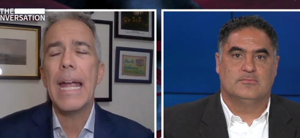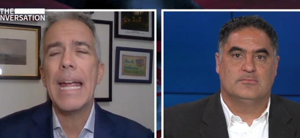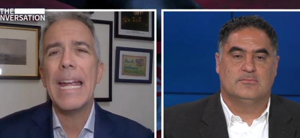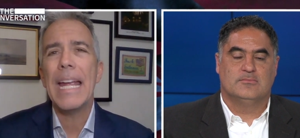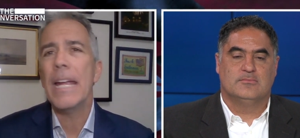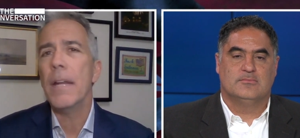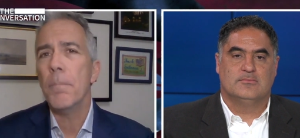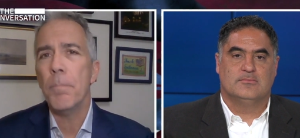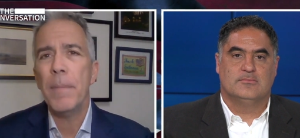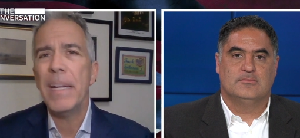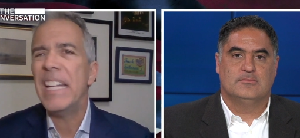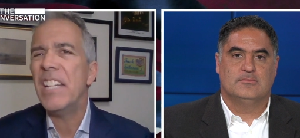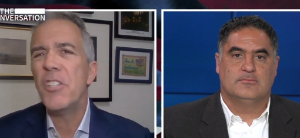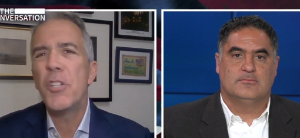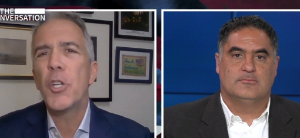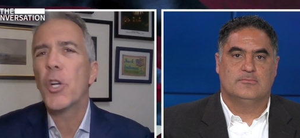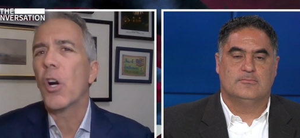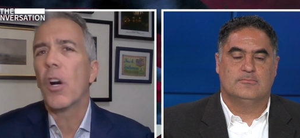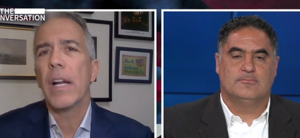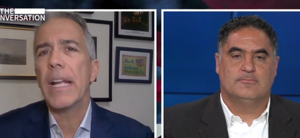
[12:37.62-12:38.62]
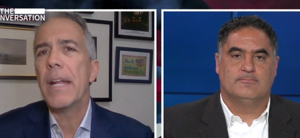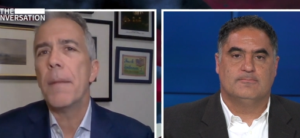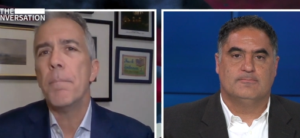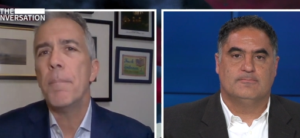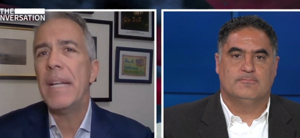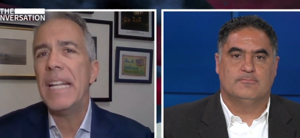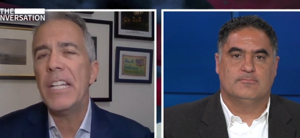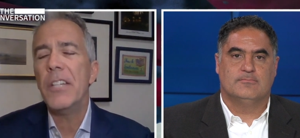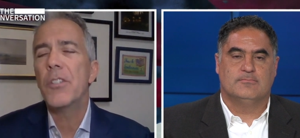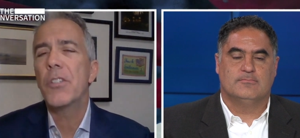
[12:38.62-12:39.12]
Speaker 1: Uh, it, it, means you're.
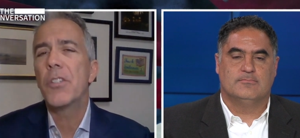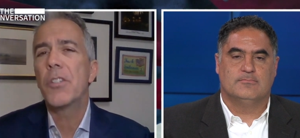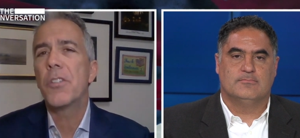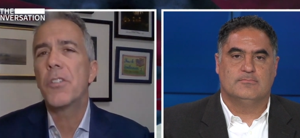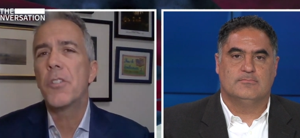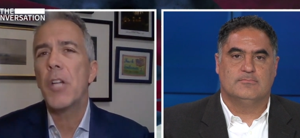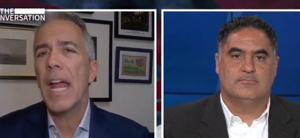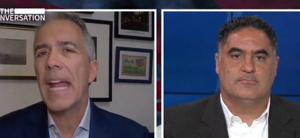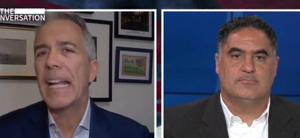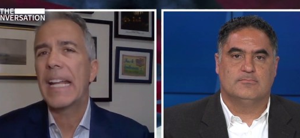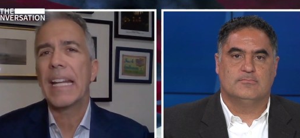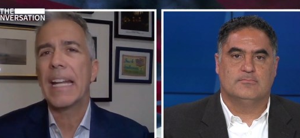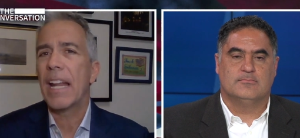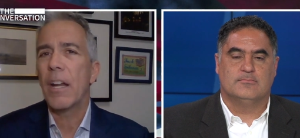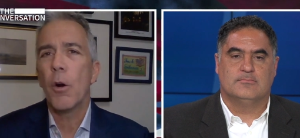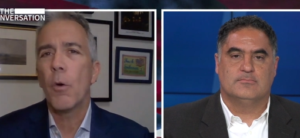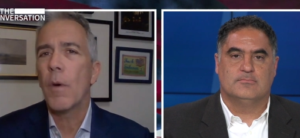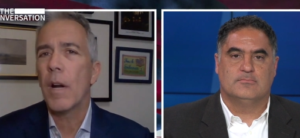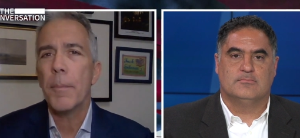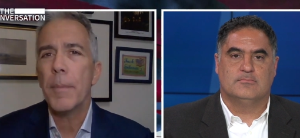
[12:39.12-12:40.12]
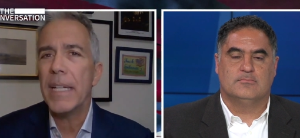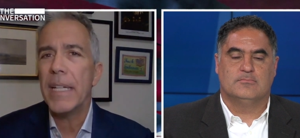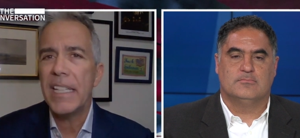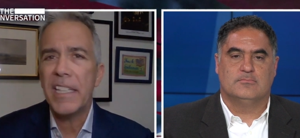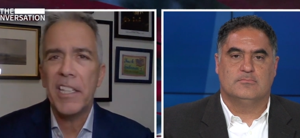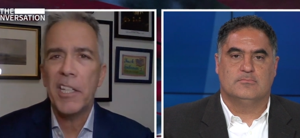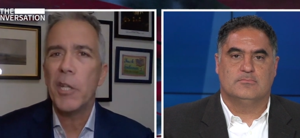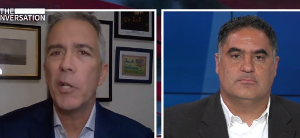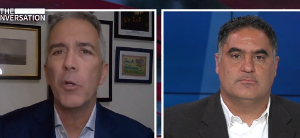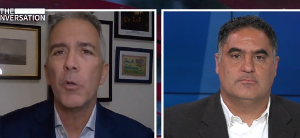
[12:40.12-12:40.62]
It means Jake, and I don't want
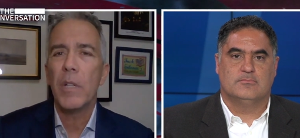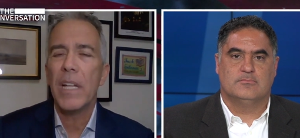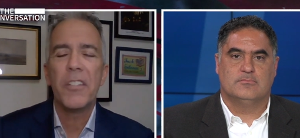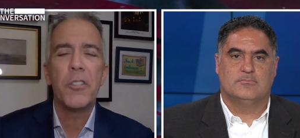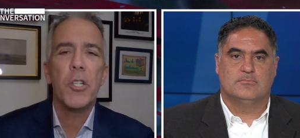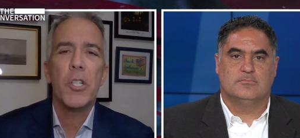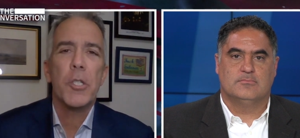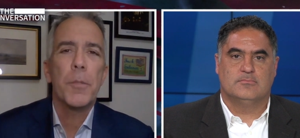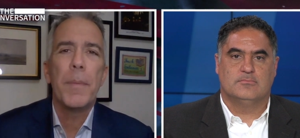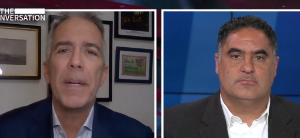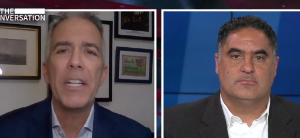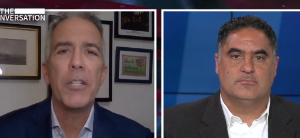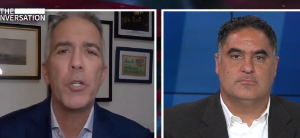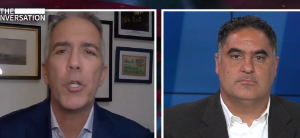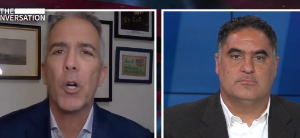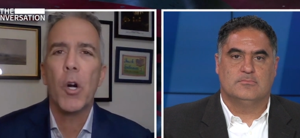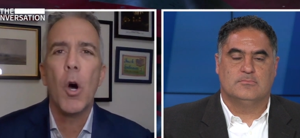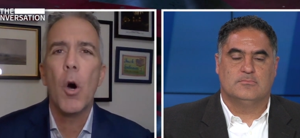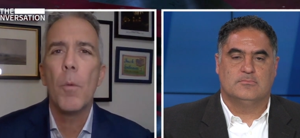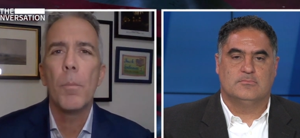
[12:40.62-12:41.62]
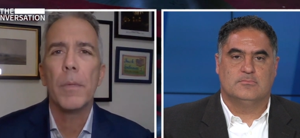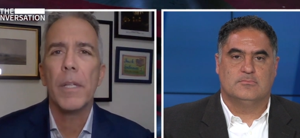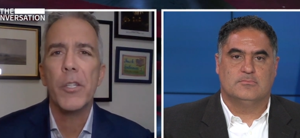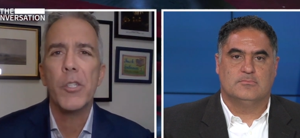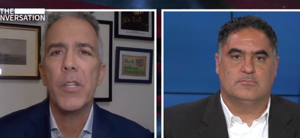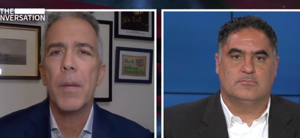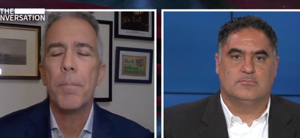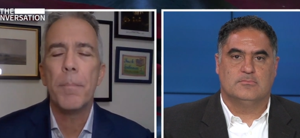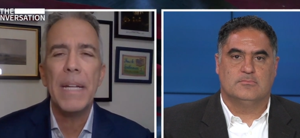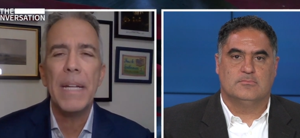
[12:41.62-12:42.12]
to be cute. It just means you're
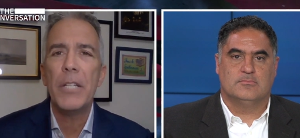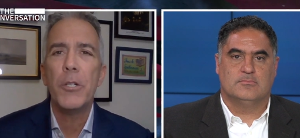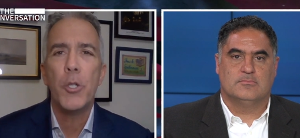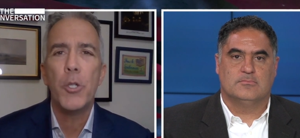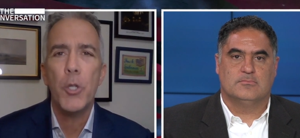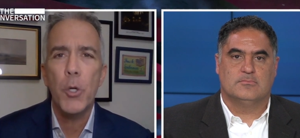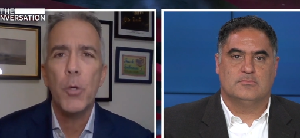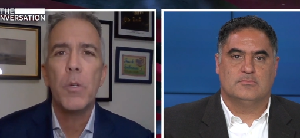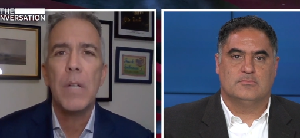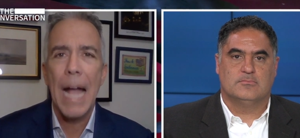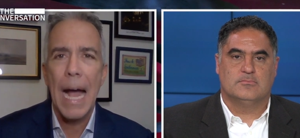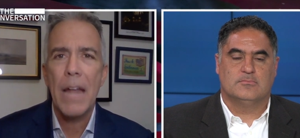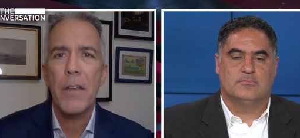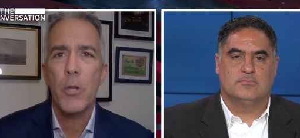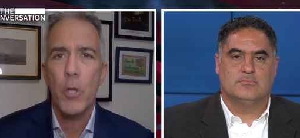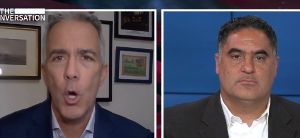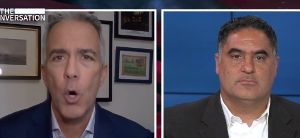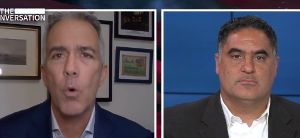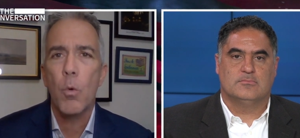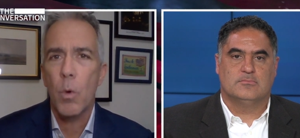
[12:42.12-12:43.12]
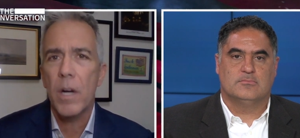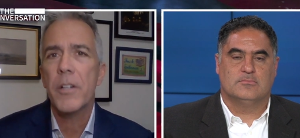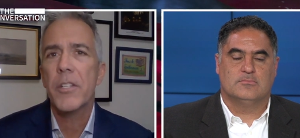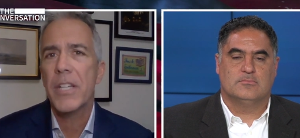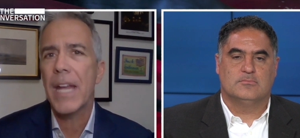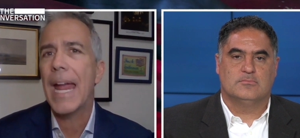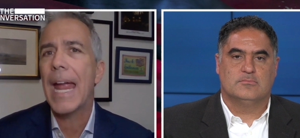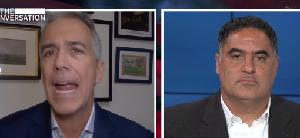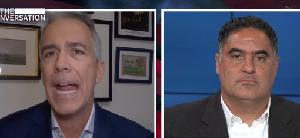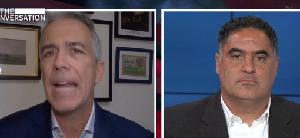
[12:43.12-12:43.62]
homeless. It means you got
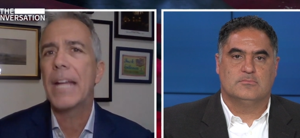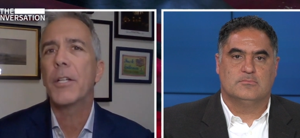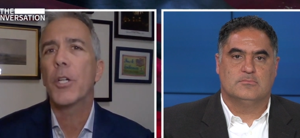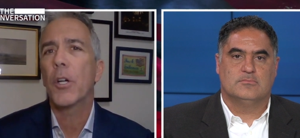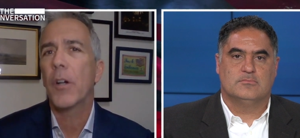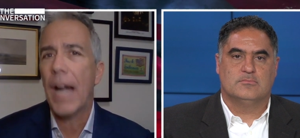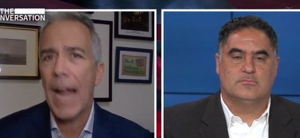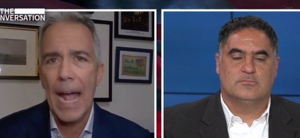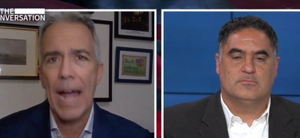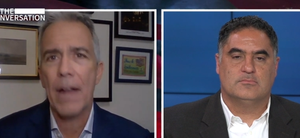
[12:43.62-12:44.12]
nowhere to hang